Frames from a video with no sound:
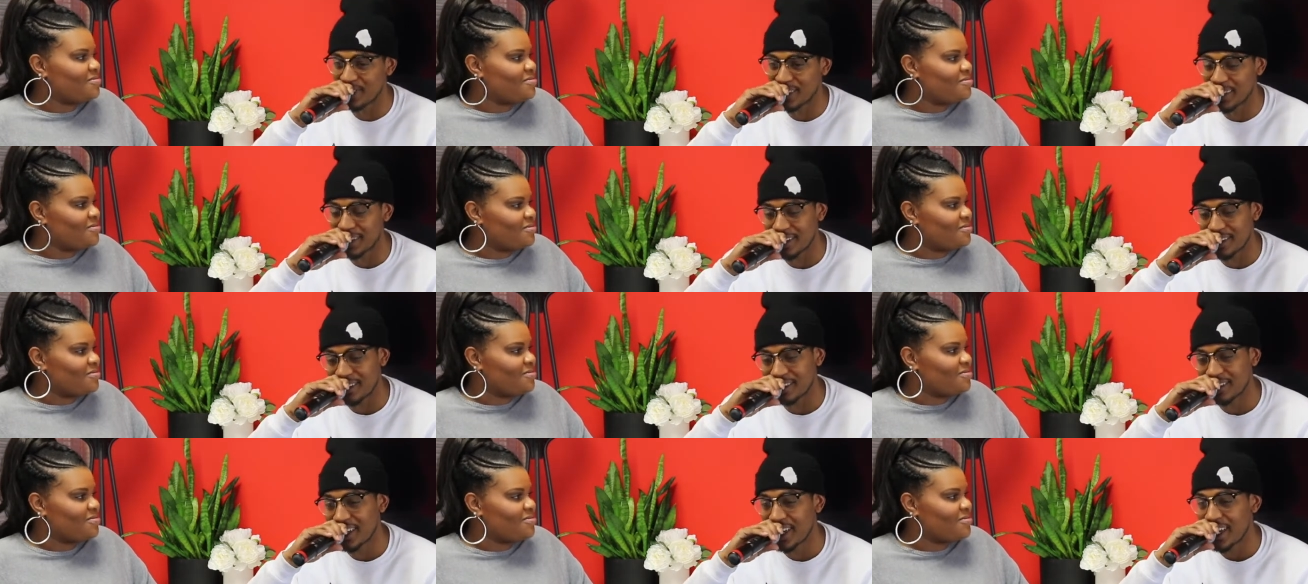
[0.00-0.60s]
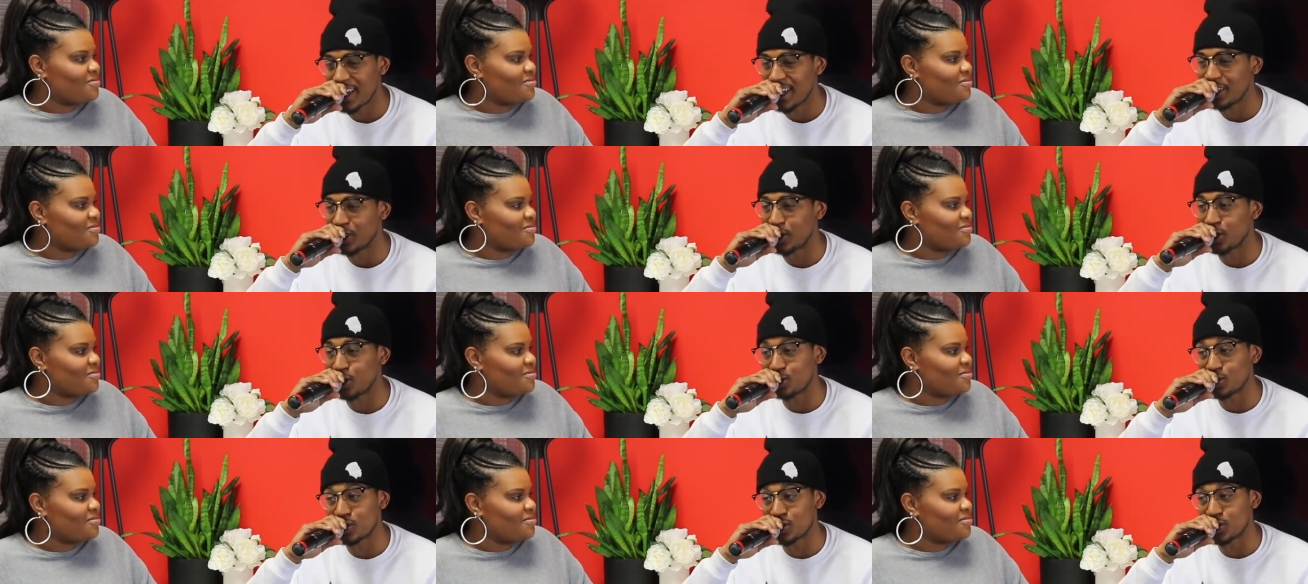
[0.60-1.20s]
Speaker 1: you know,
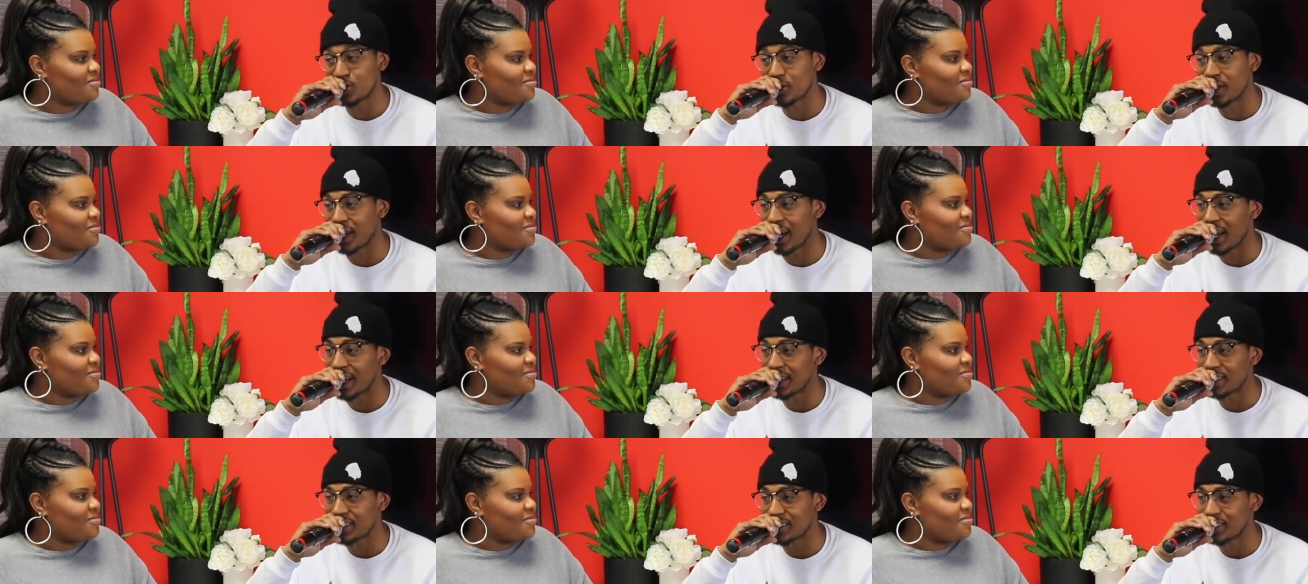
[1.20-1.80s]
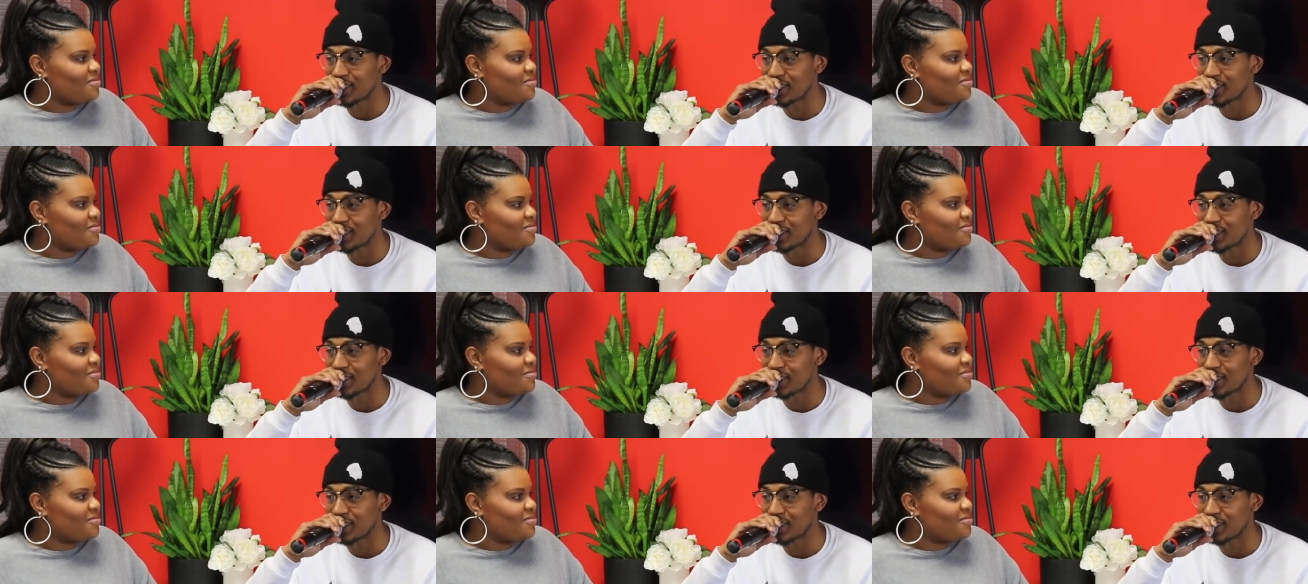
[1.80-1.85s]
those two guys.